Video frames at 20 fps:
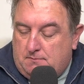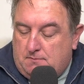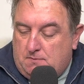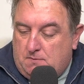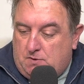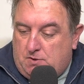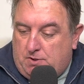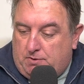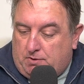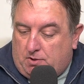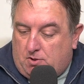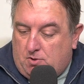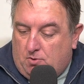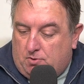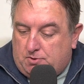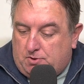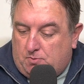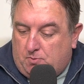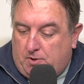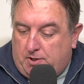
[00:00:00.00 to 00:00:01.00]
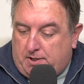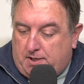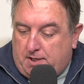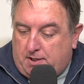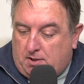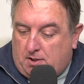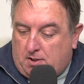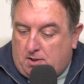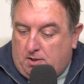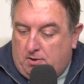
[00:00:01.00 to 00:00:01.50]
during the course of the
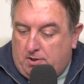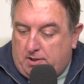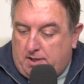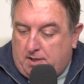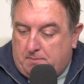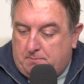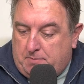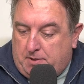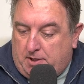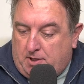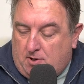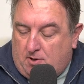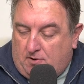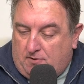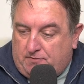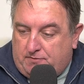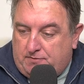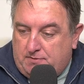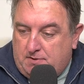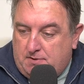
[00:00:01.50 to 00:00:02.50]
weekend, Leclerc had a big off